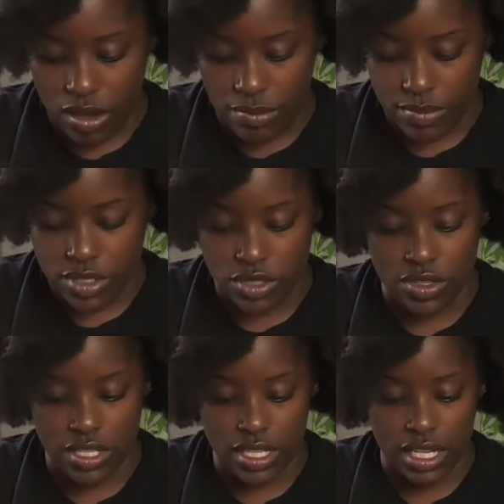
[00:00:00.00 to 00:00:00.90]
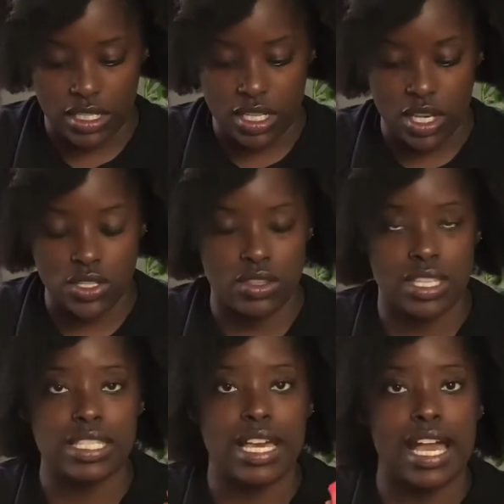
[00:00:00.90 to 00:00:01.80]
So you can kind of tell. So this
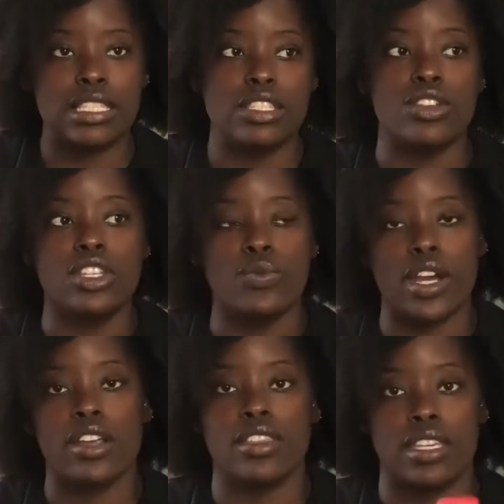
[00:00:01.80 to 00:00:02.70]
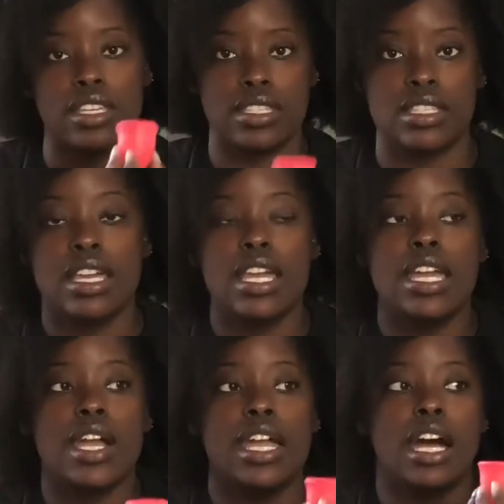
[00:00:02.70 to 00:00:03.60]
lasts, you can wear this
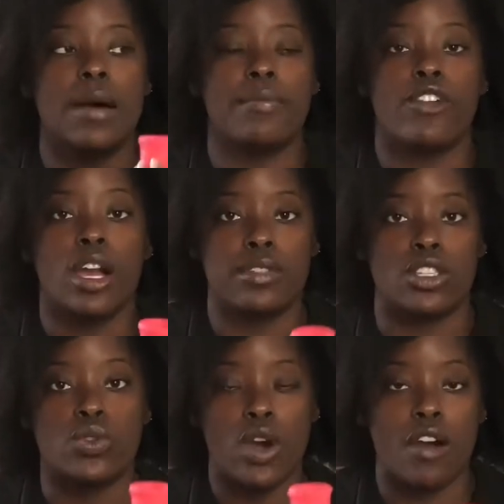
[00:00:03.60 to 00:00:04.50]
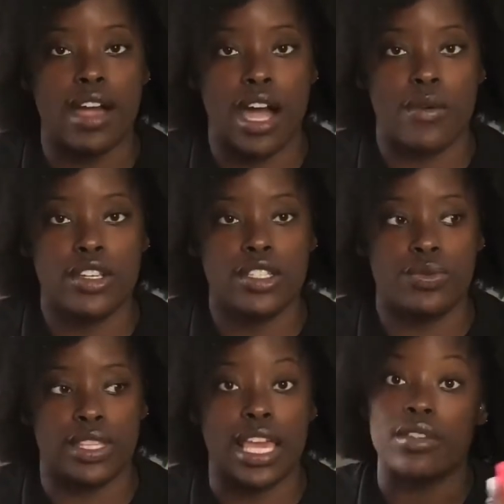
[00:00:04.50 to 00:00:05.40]
for up to 12 hours
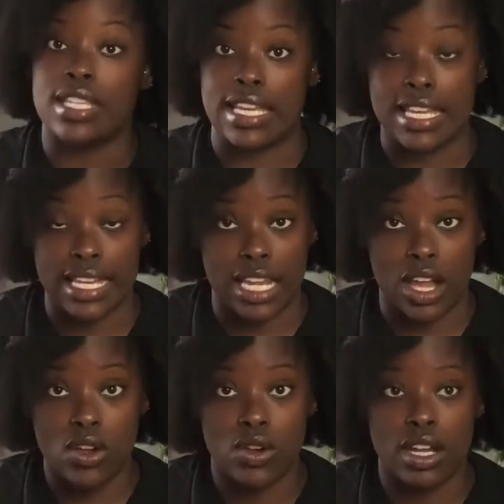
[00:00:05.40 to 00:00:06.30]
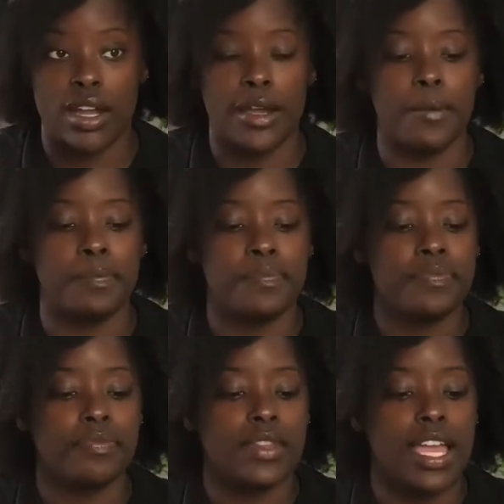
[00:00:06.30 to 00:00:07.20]
without taking it out.
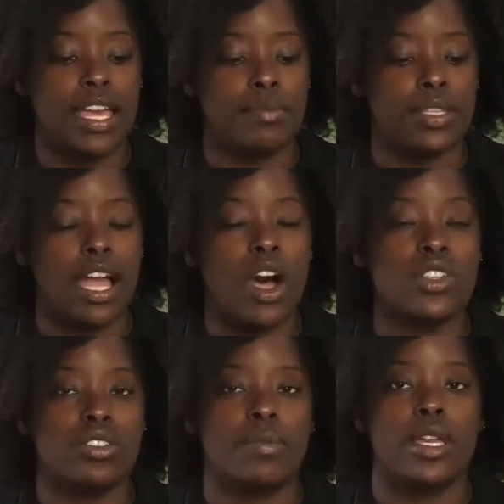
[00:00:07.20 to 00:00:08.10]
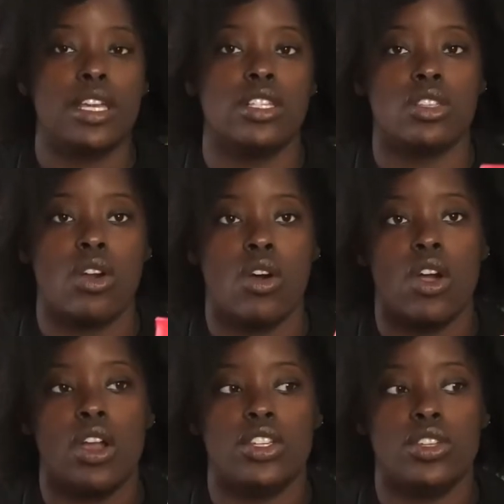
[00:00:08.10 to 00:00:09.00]
But that also depends
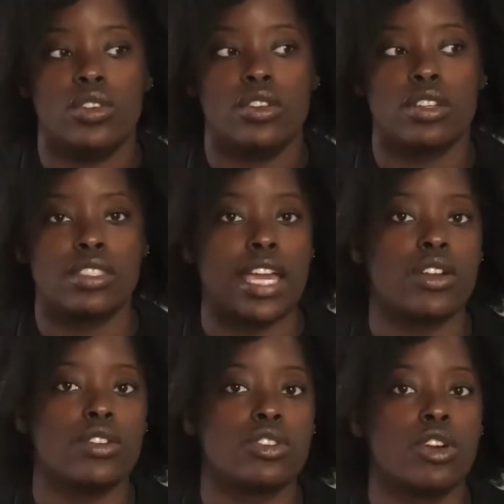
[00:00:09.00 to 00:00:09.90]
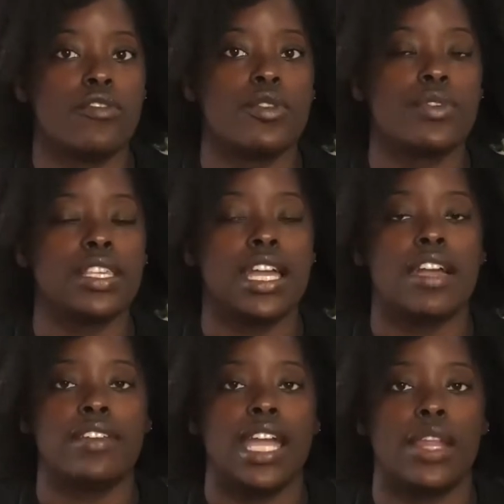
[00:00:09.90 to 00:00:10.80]
on your cycle. So if you're really
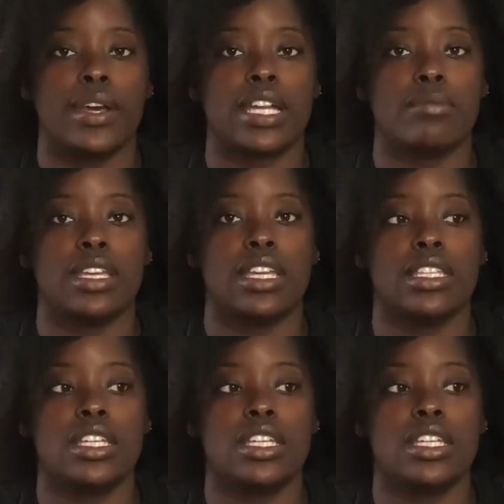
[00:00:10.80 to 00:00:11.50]
heavy, I'd recommend